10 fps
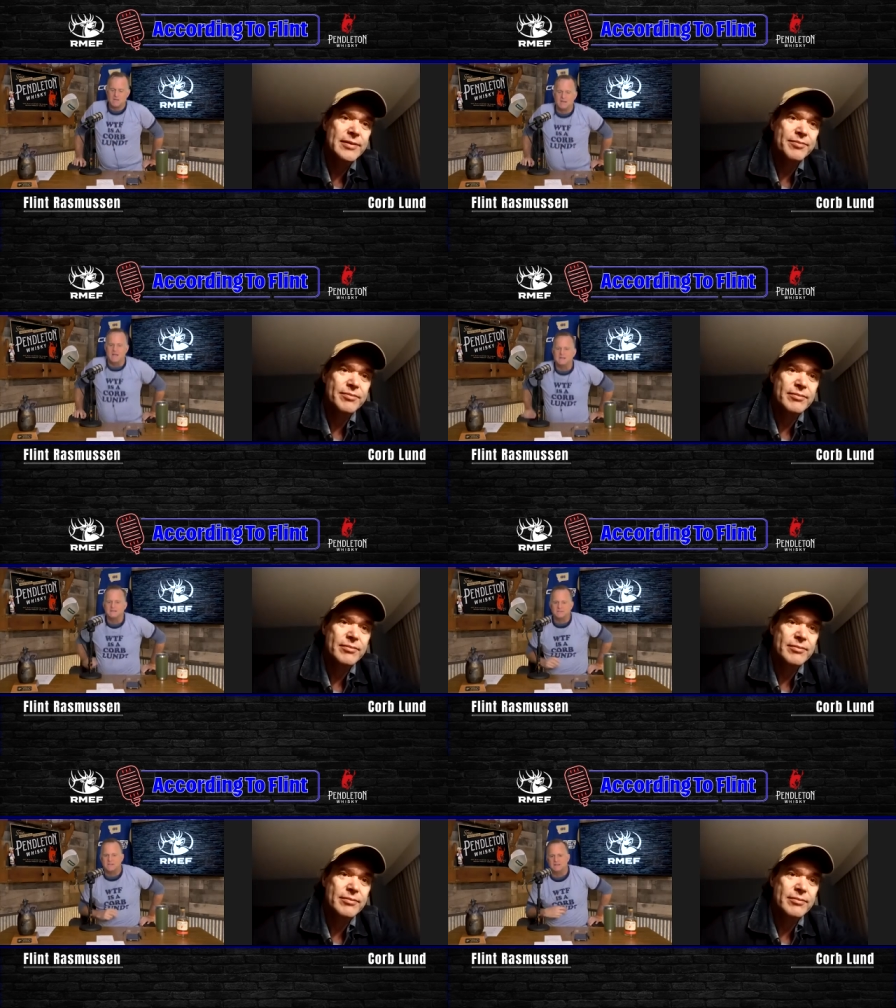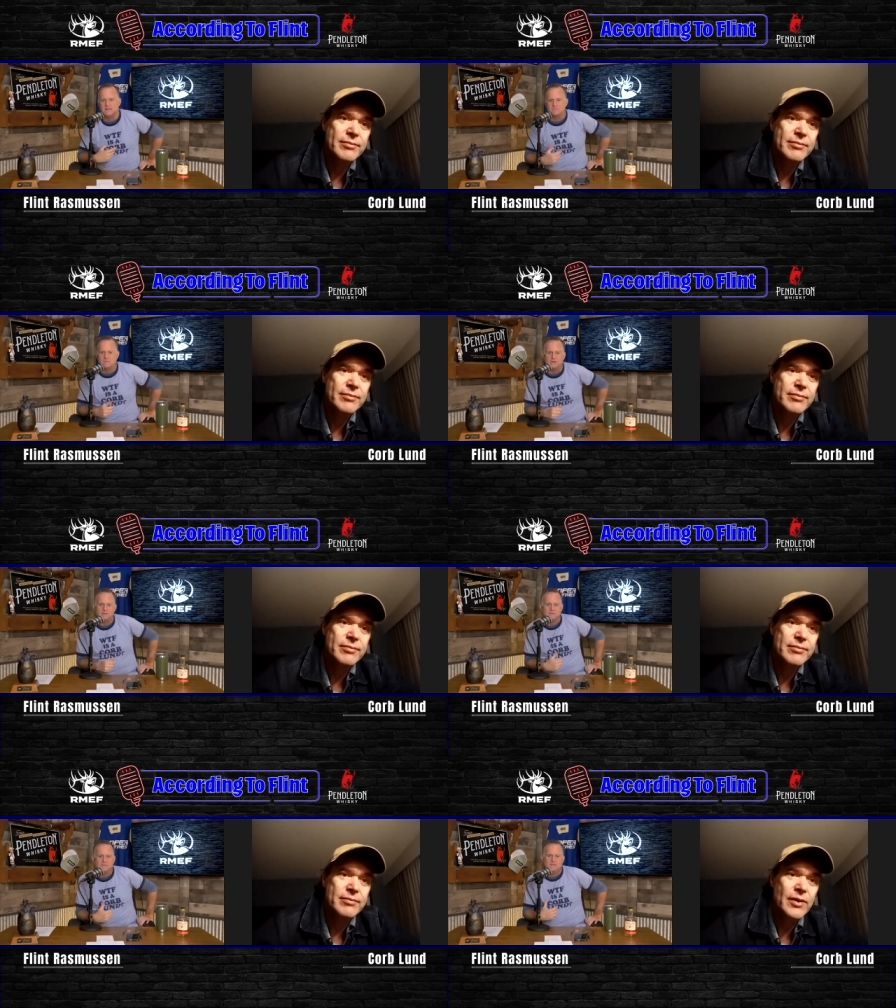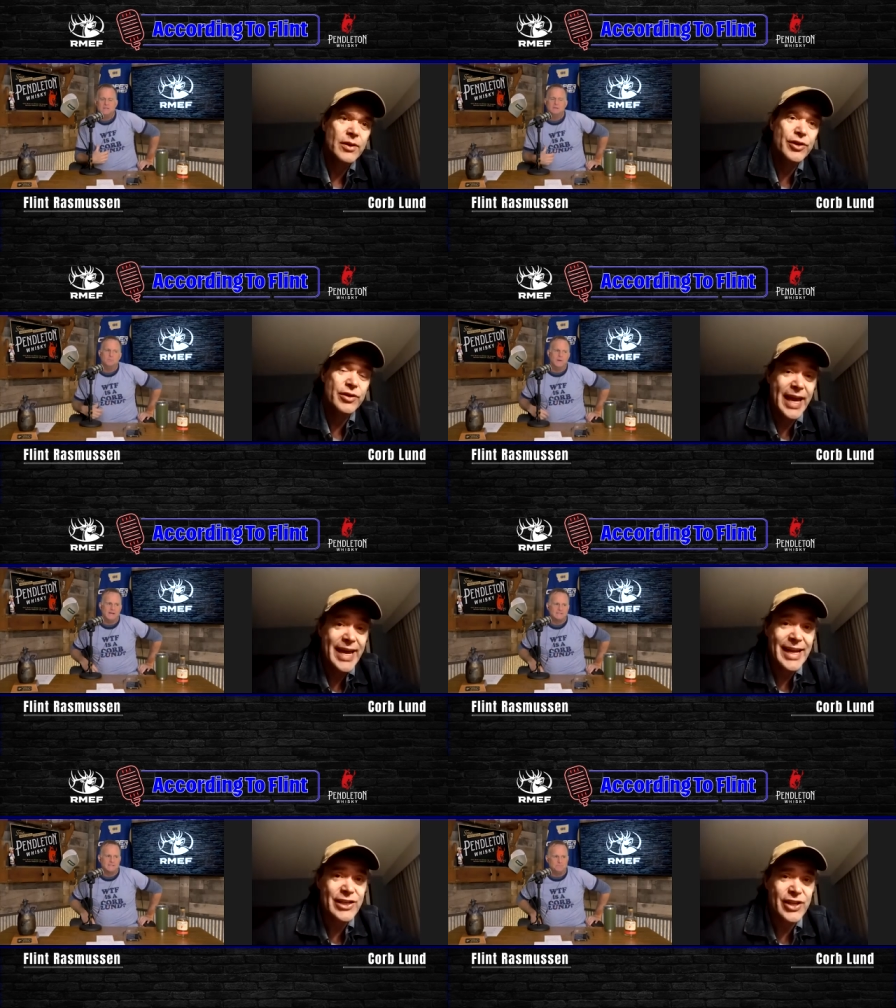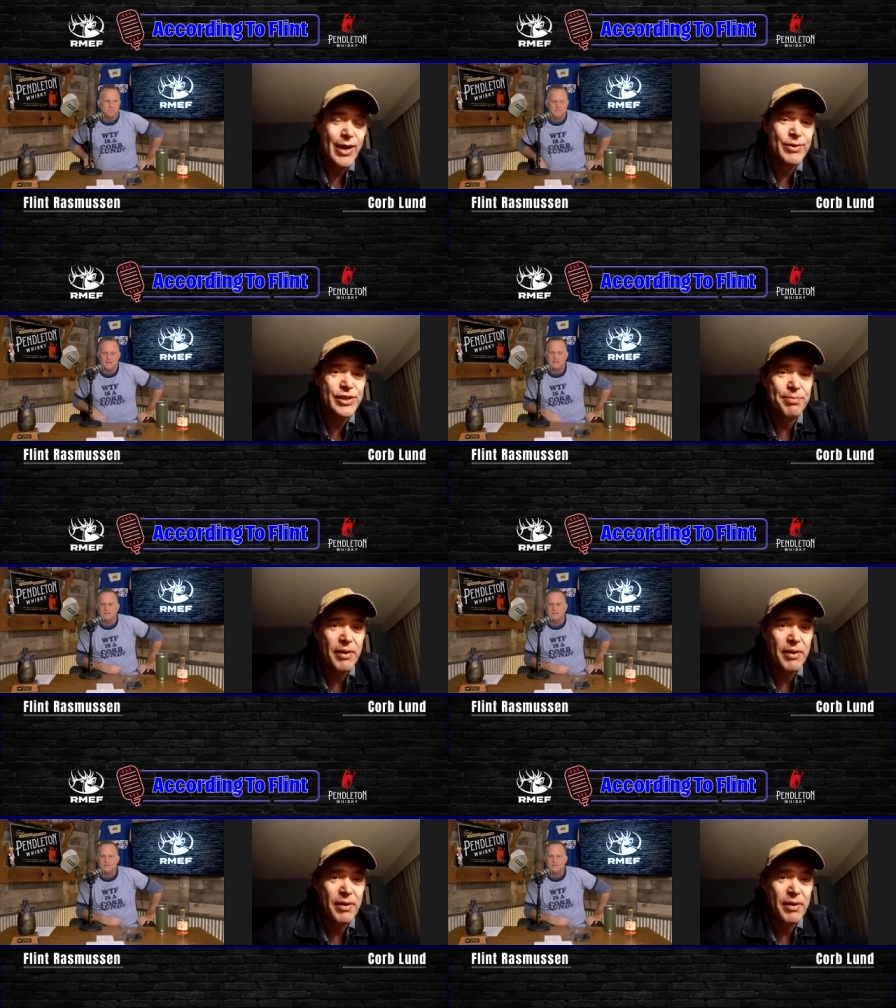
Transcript: I can sing like a bird, but it's a, it, I was